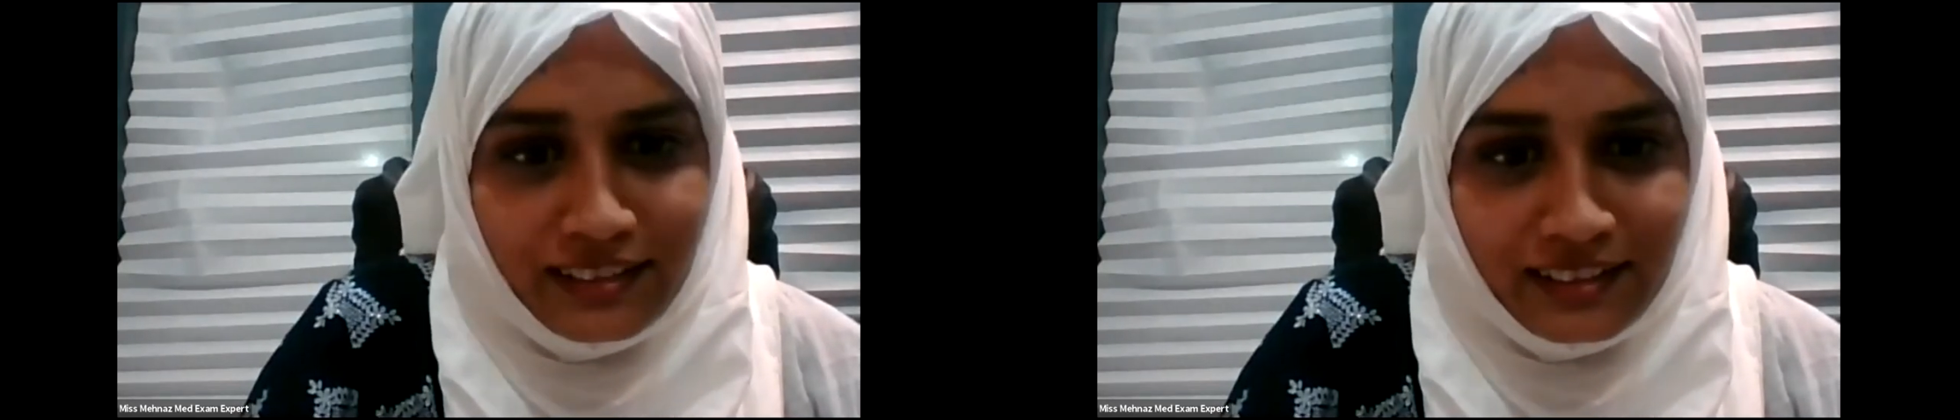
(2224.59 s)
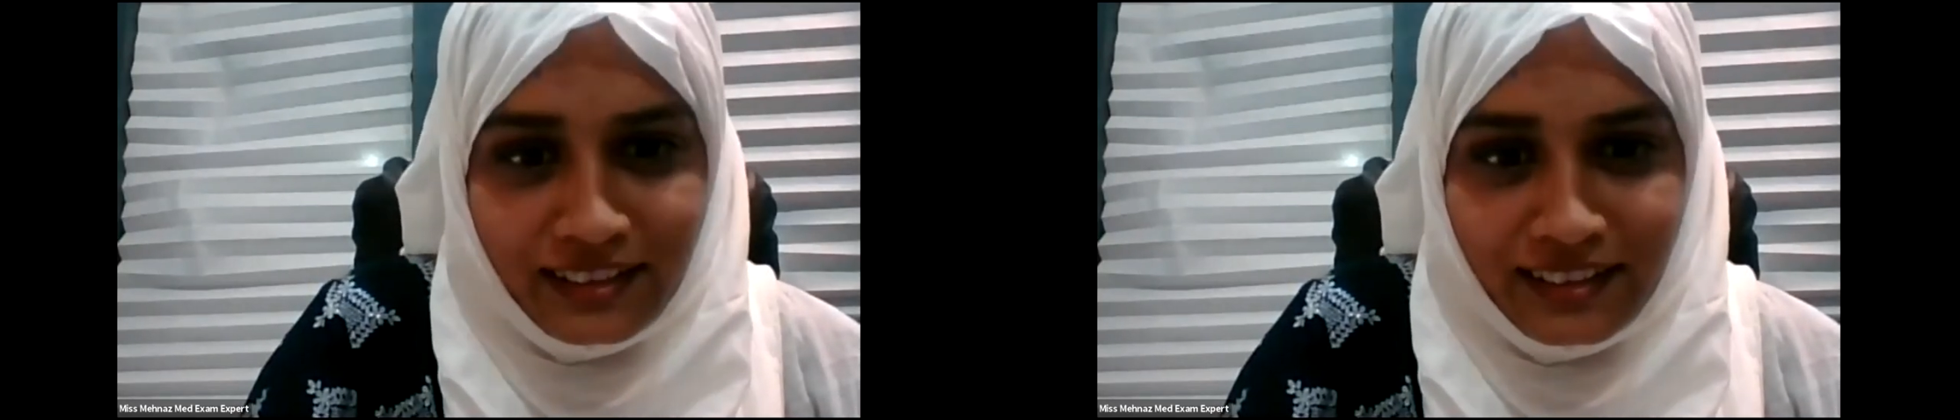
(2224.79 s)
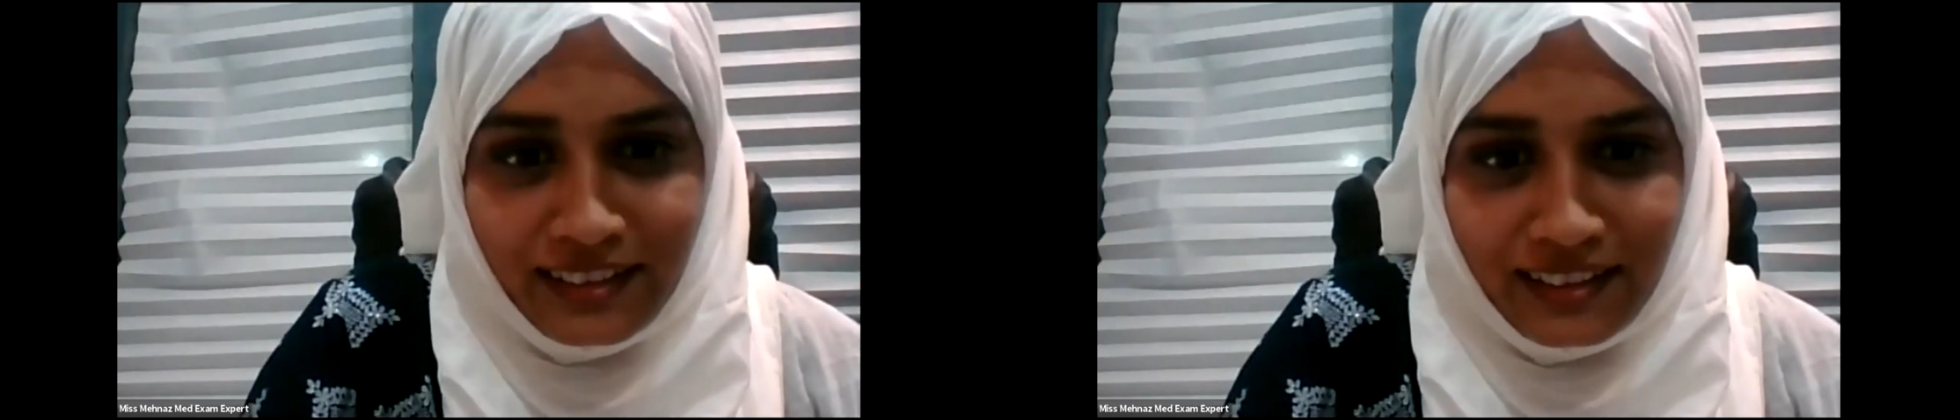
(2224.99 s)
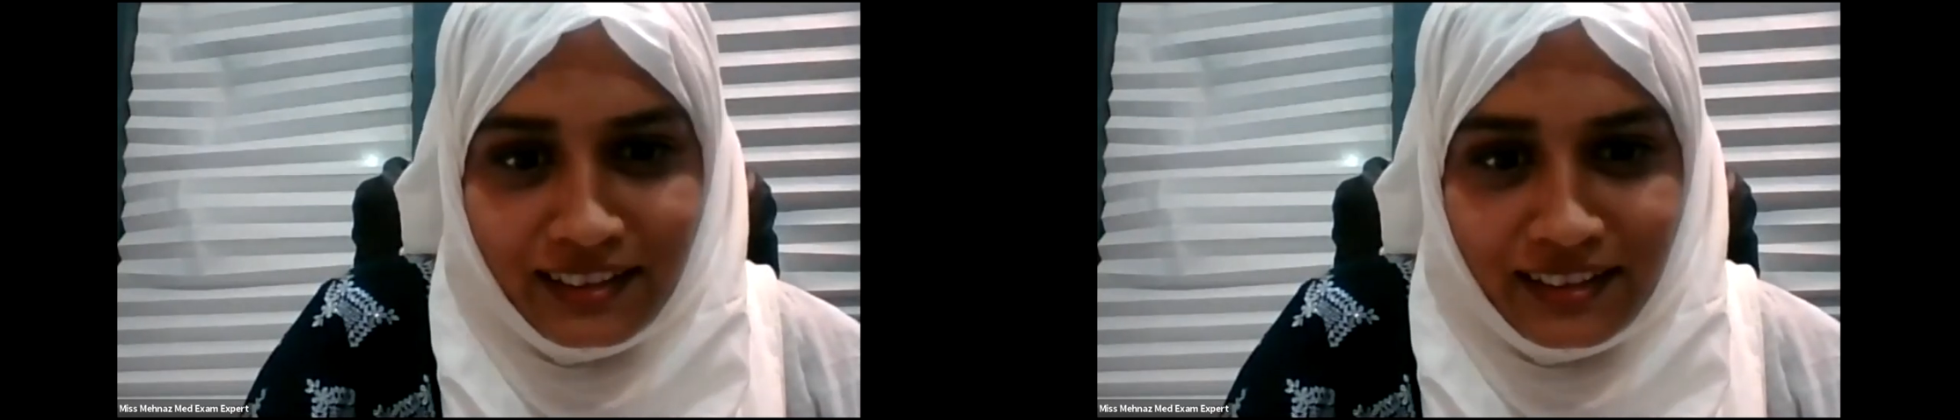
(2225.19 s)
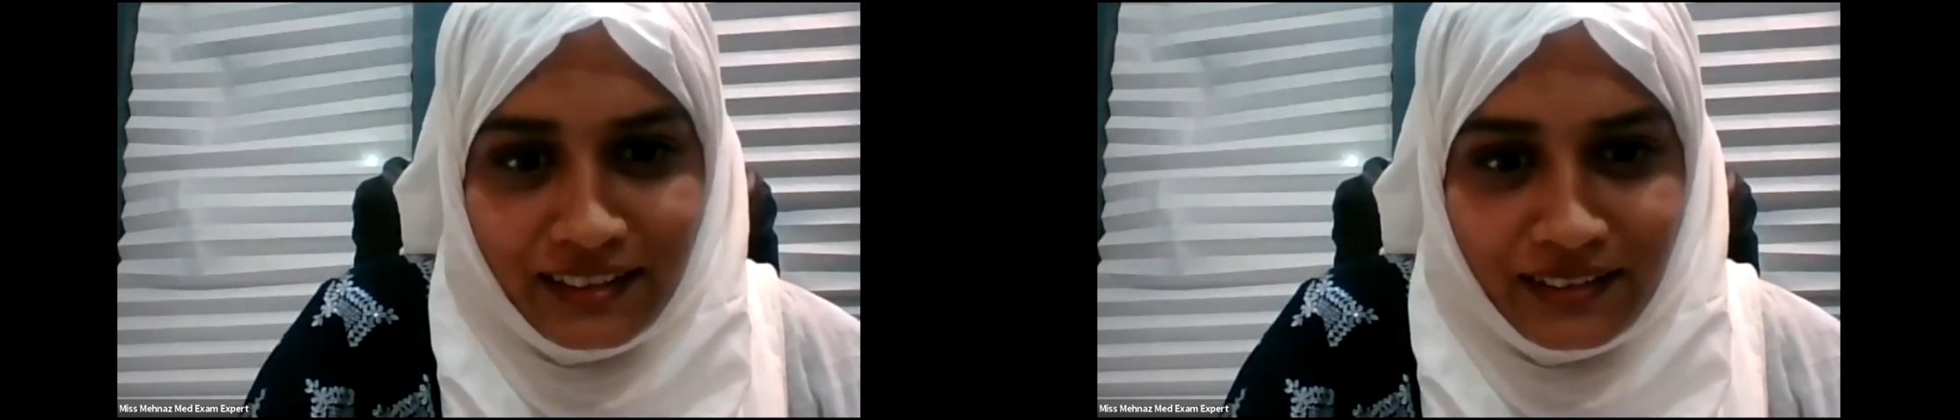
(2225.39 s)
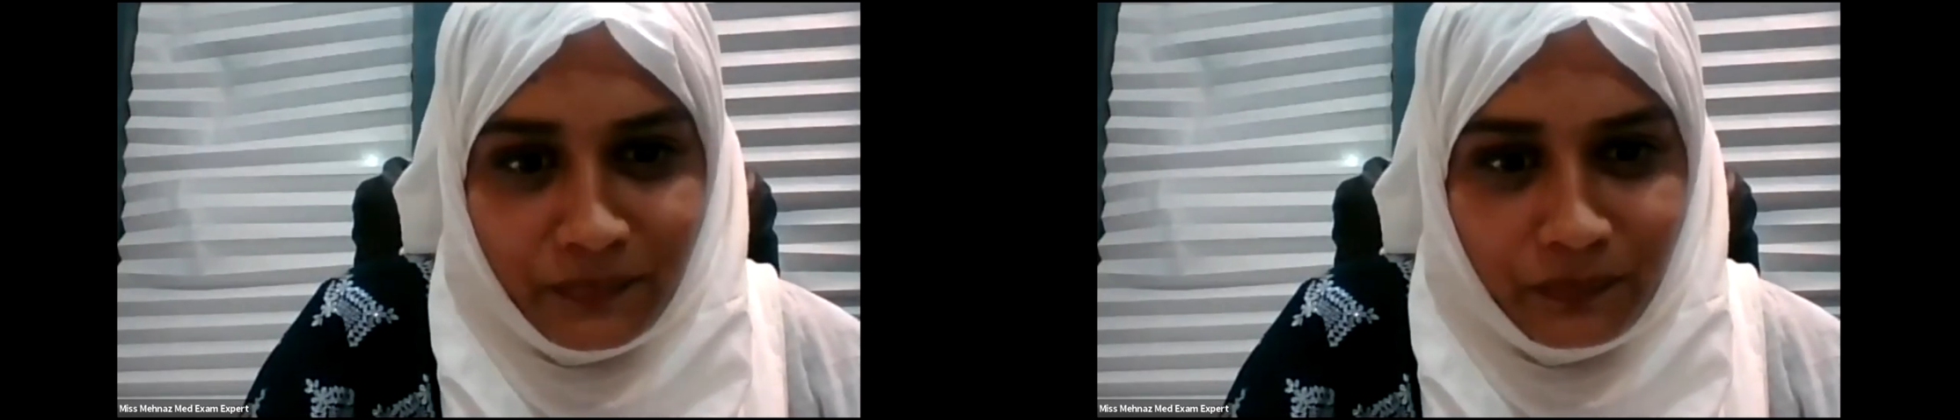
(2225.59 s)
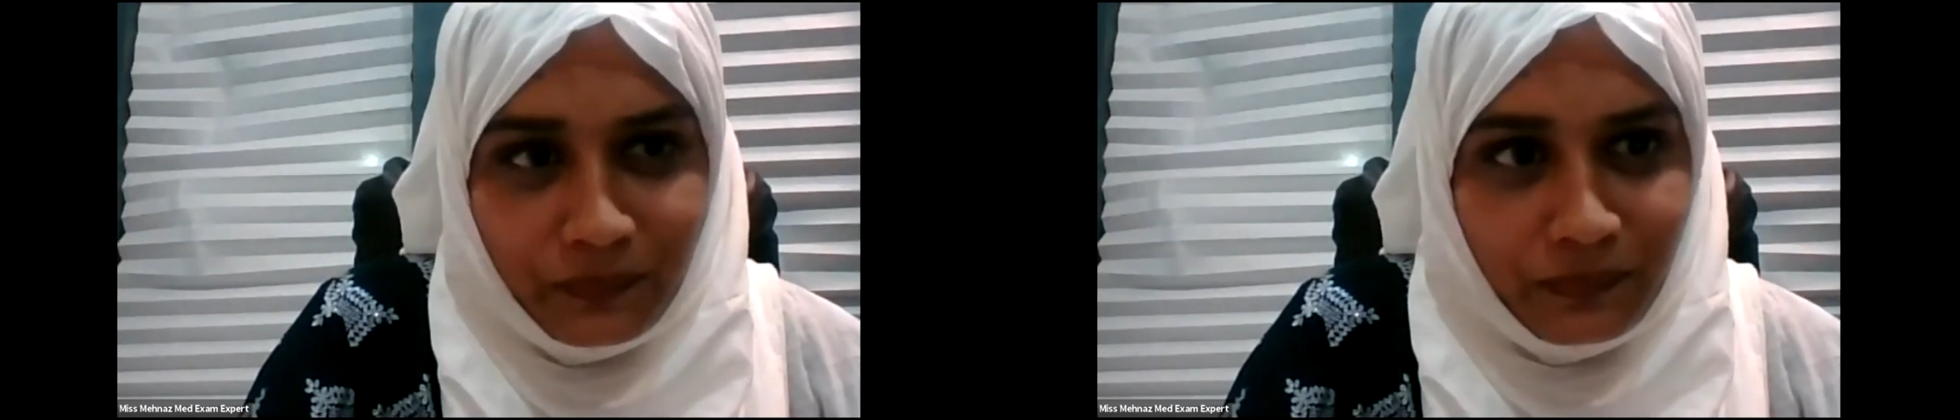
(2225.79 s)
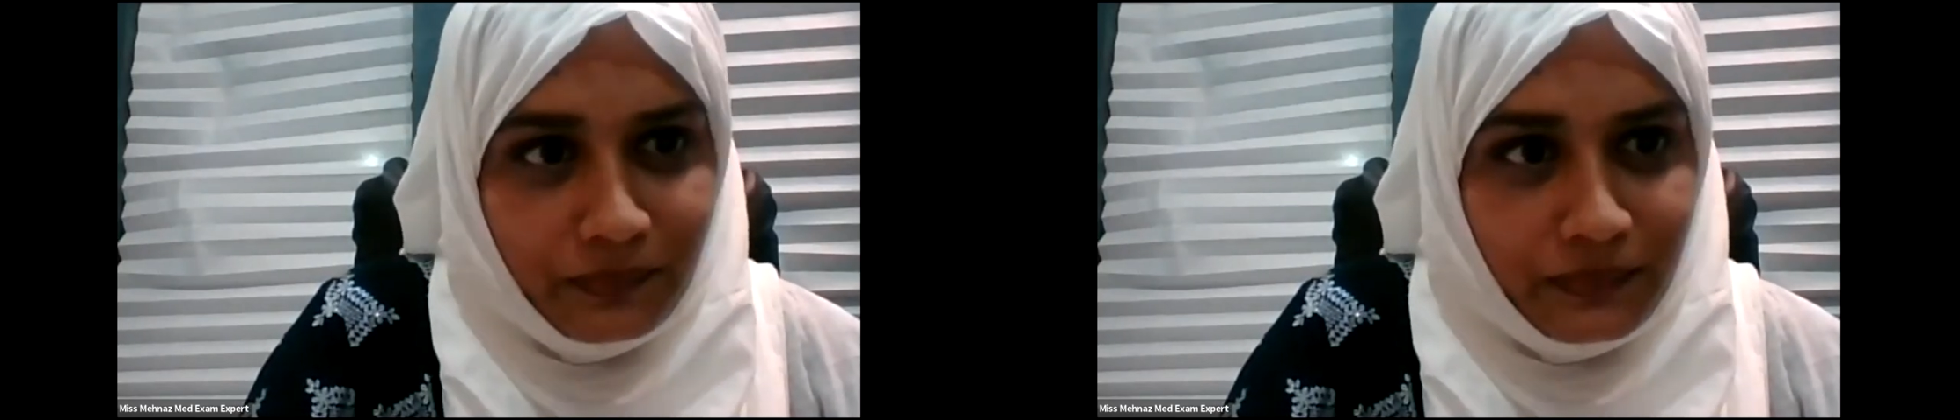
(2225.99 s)
is.
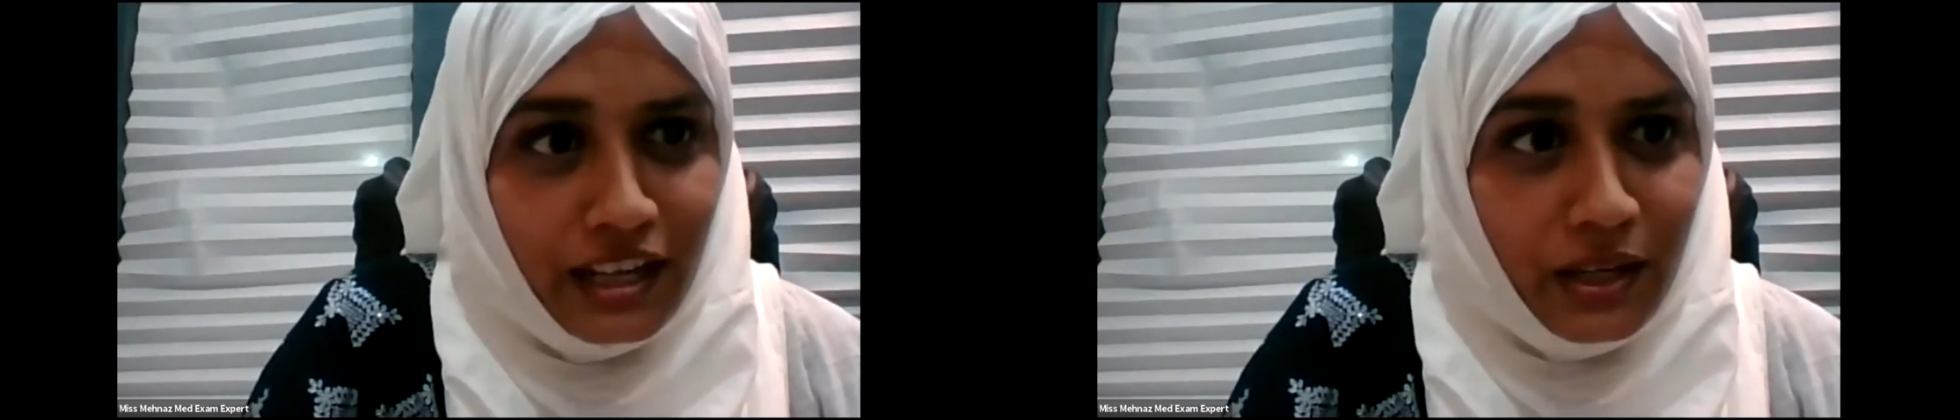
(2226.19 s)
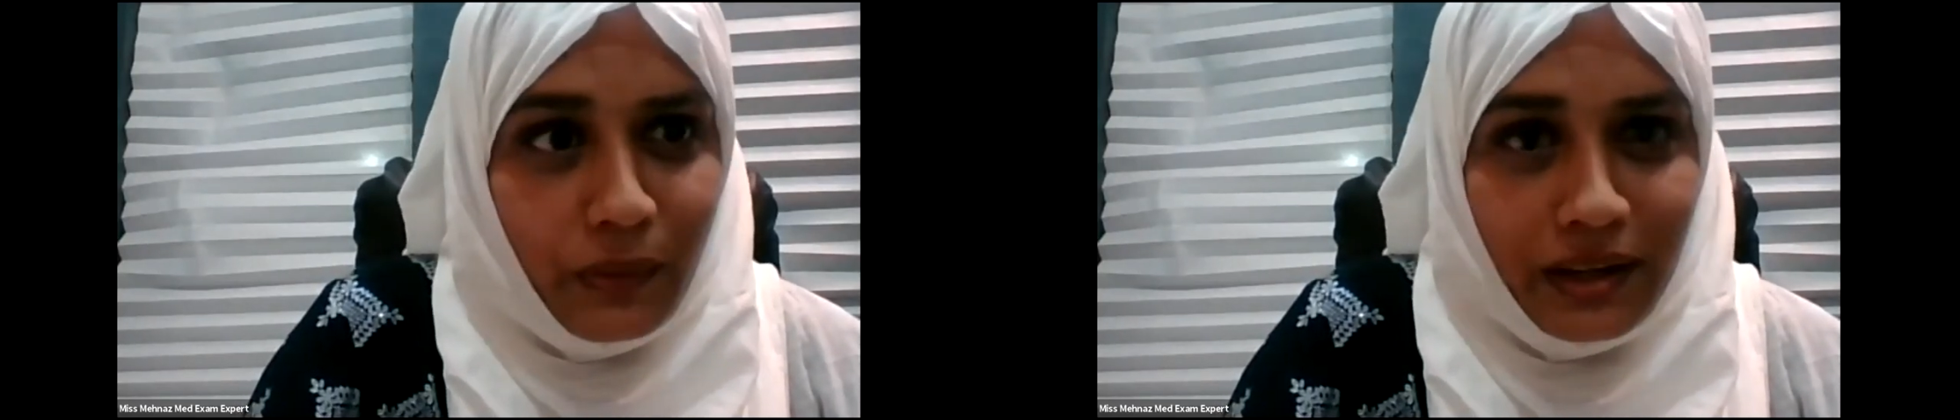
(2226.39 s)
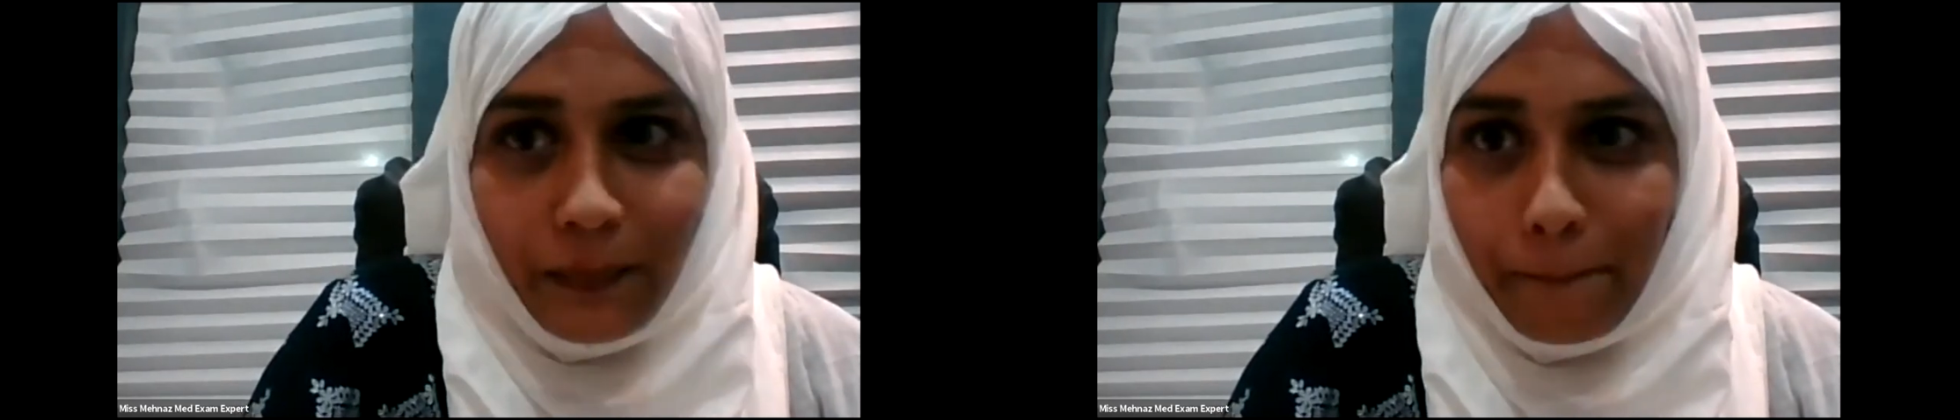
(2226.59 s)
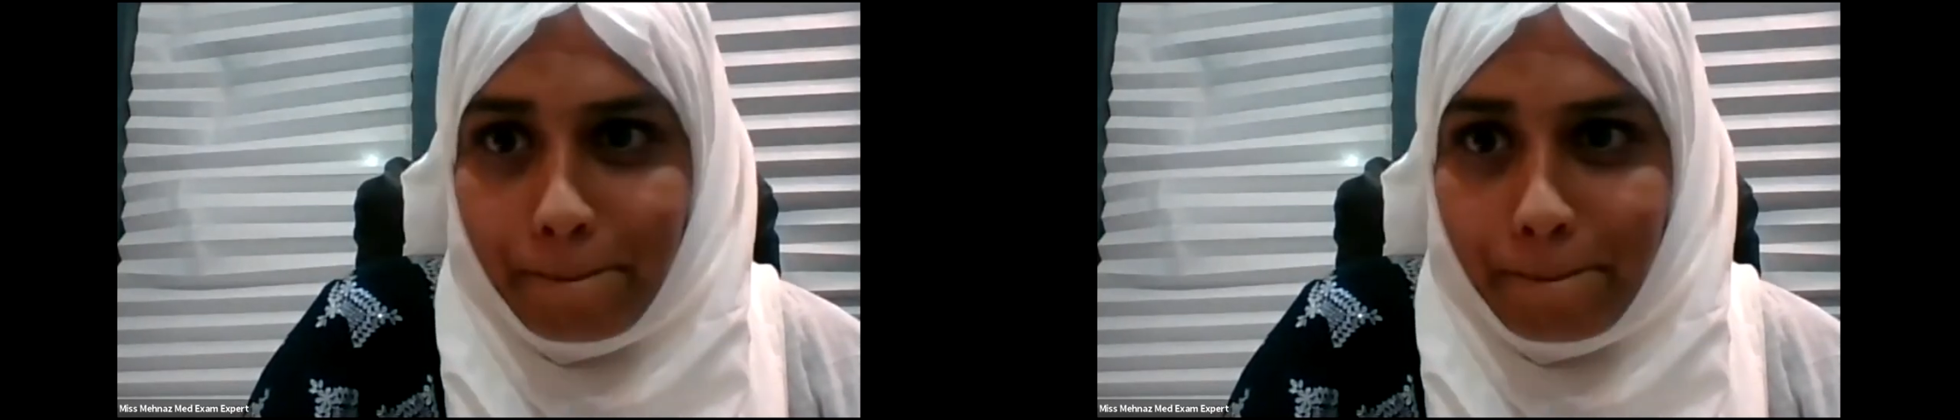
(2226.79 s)
Anyone?